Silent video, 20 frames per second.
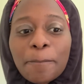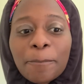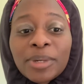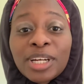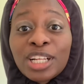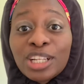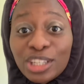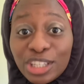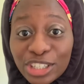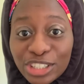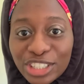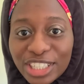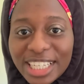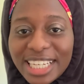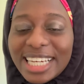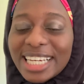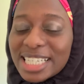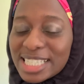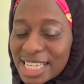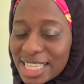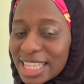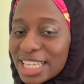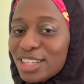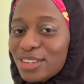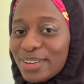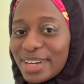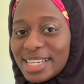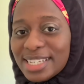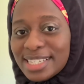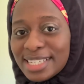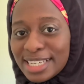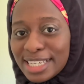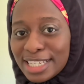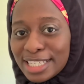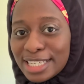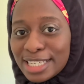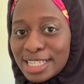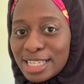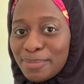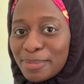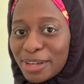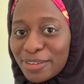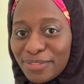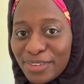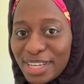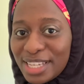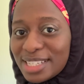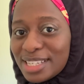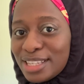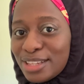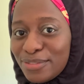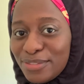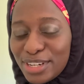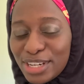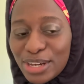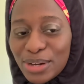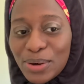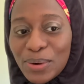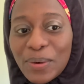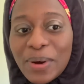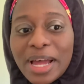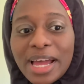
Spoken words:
clearly, because I think you guys did get to see my face in the video,